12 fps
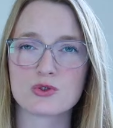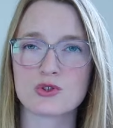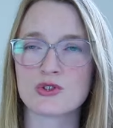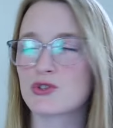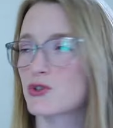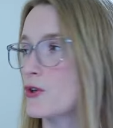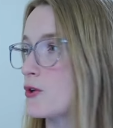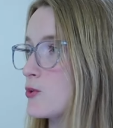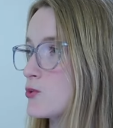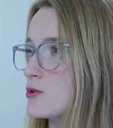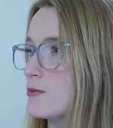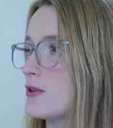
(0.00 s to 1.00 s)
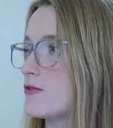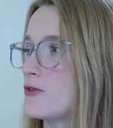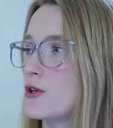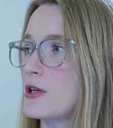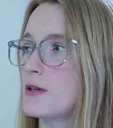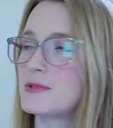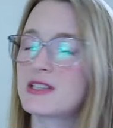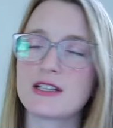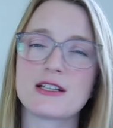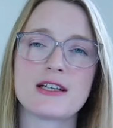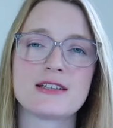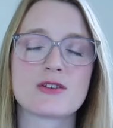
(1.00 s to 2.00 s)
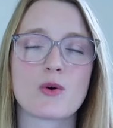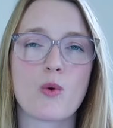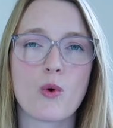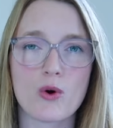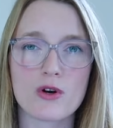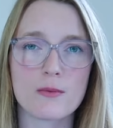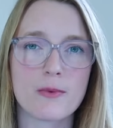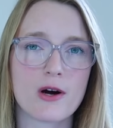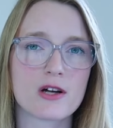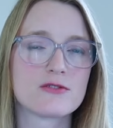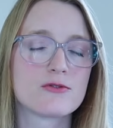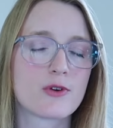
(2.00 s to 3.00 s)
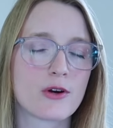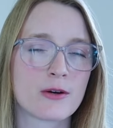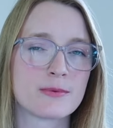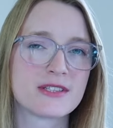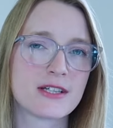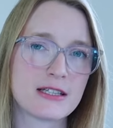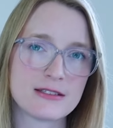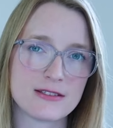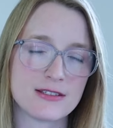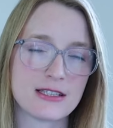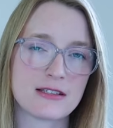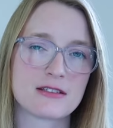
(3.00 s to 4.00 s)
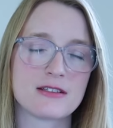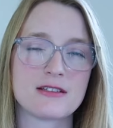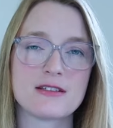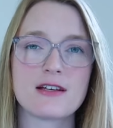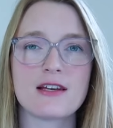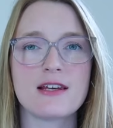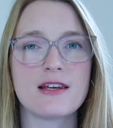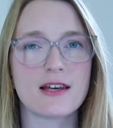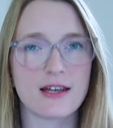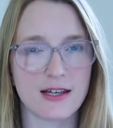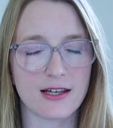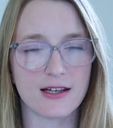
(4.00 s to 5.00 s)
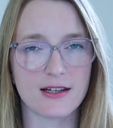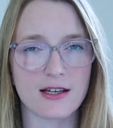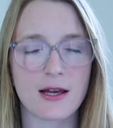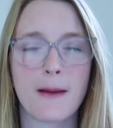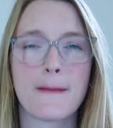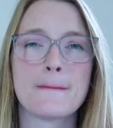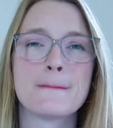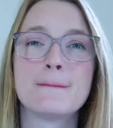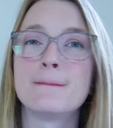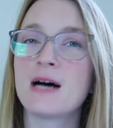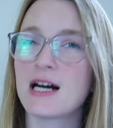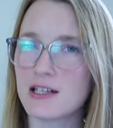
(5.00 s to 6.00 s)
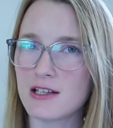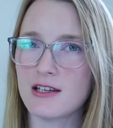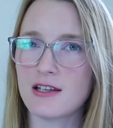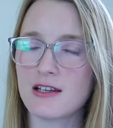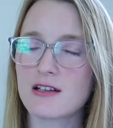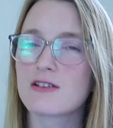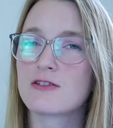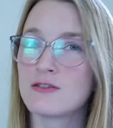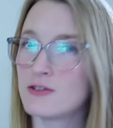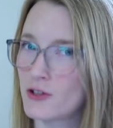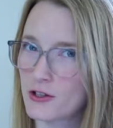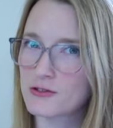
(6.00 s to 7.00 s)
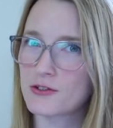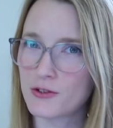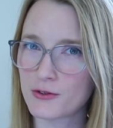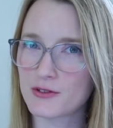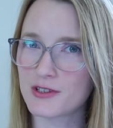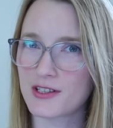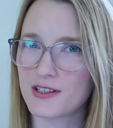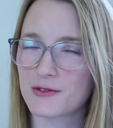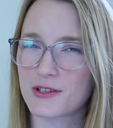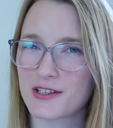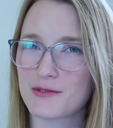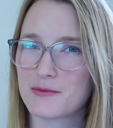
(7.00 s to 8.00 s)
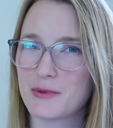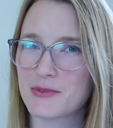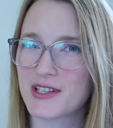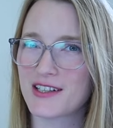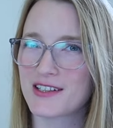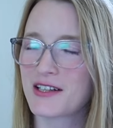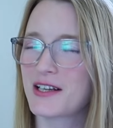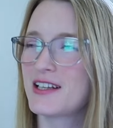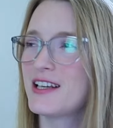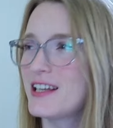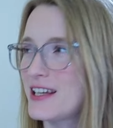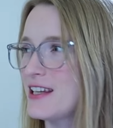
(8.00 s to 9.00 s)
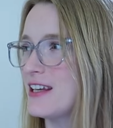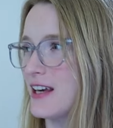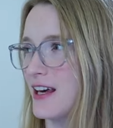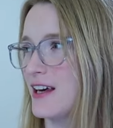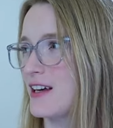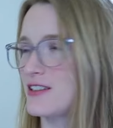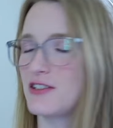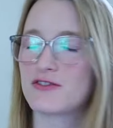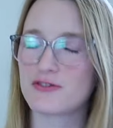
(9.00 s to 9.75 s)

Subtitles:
The second group of verbs is all about verbs ending in IR. My I, not your I, okay, remember that? IR, the